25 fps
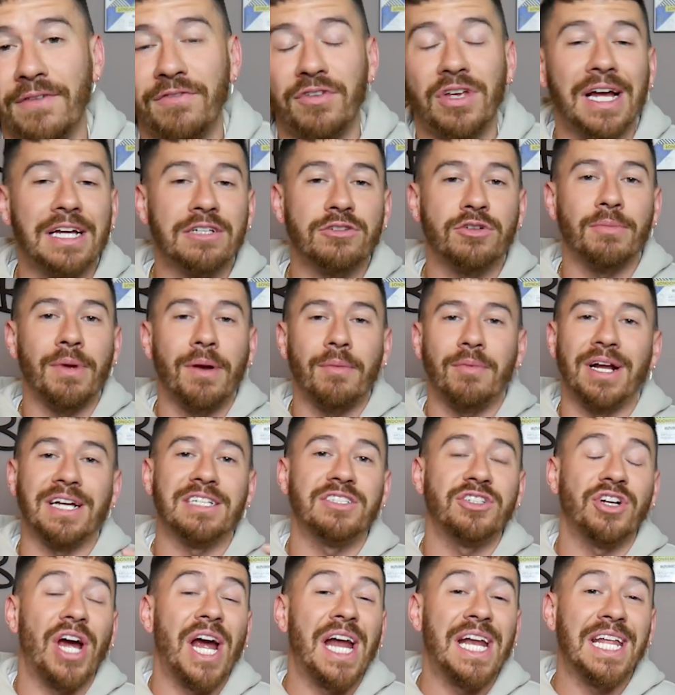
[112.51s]
If you guys remember, I
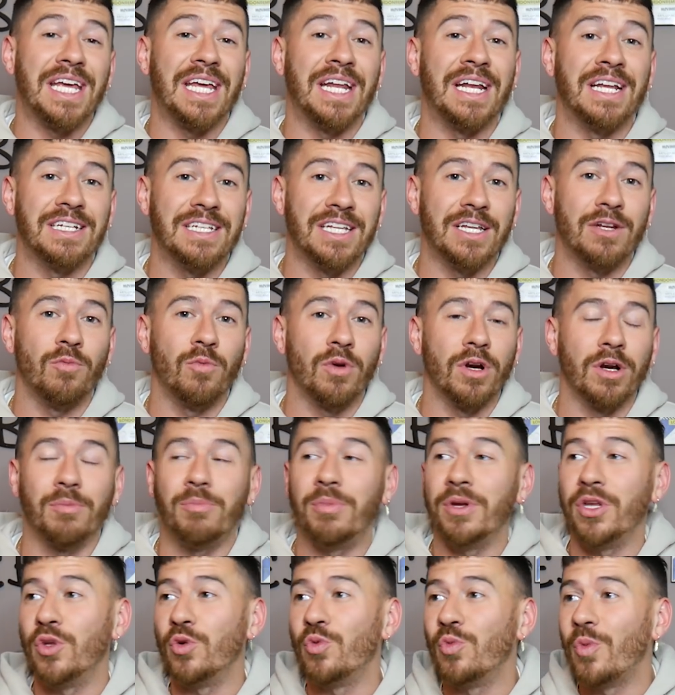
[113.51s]
tried it and it didn't work,
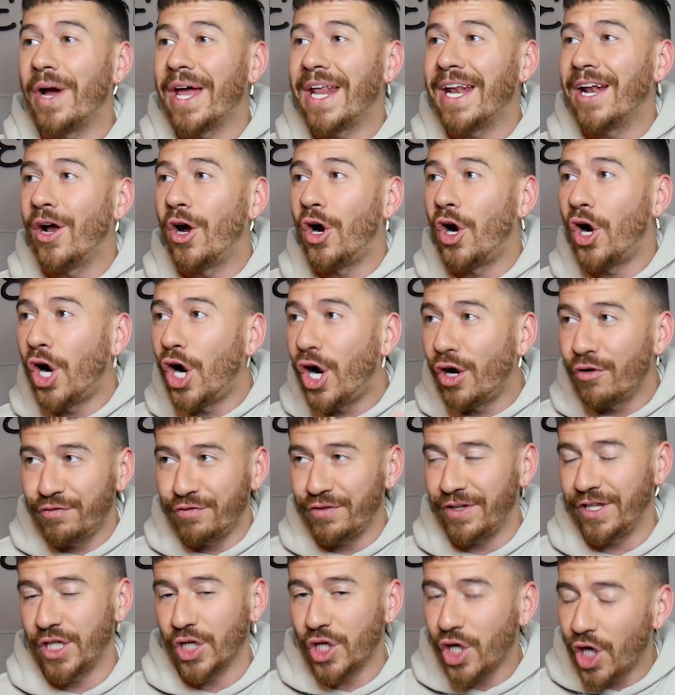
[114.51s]
but you went
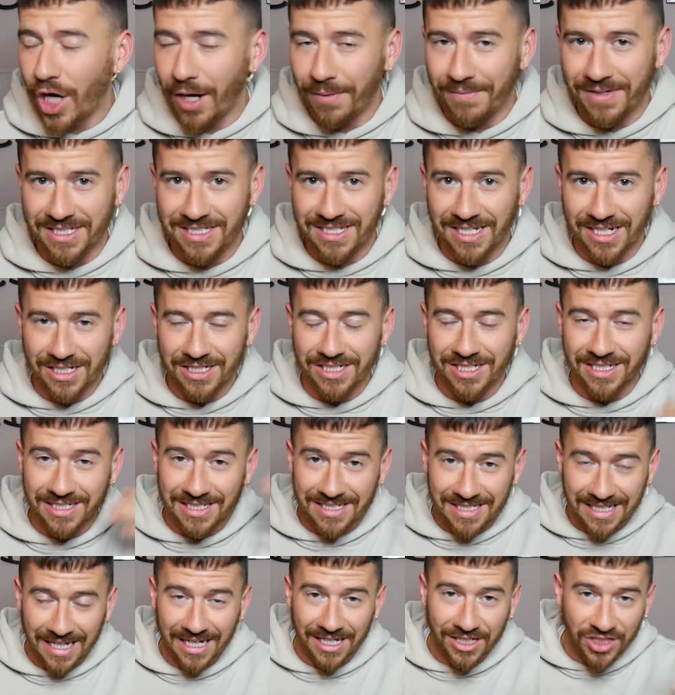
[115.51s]
off in the comment section
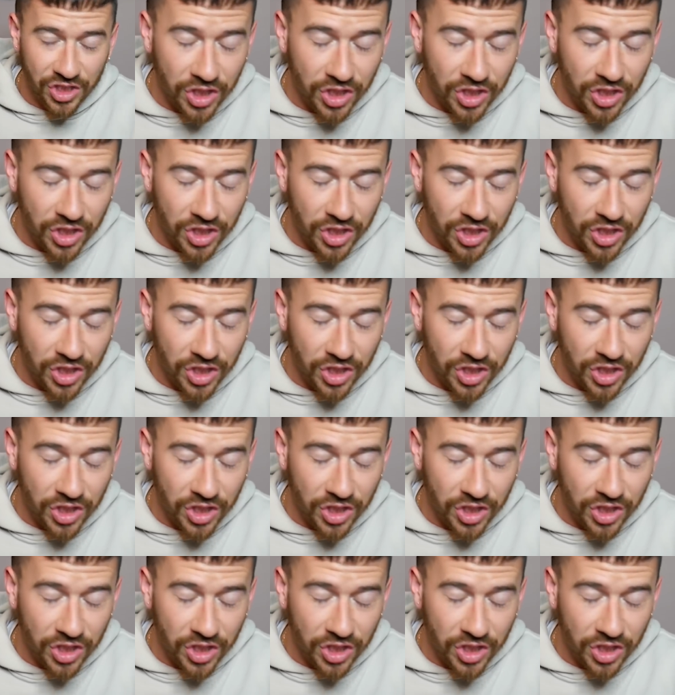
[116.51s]
saying,